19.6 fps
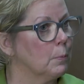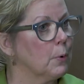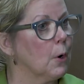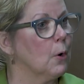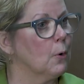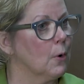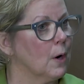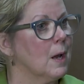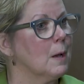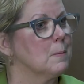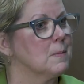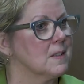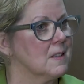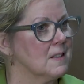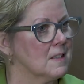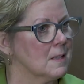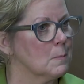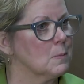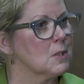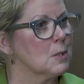programs
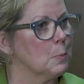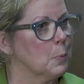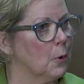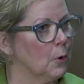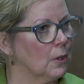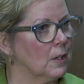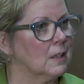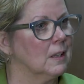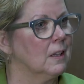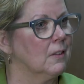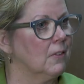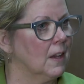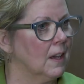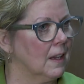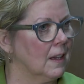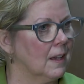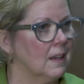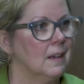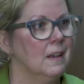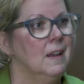and some supported
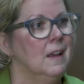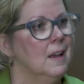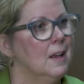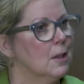living and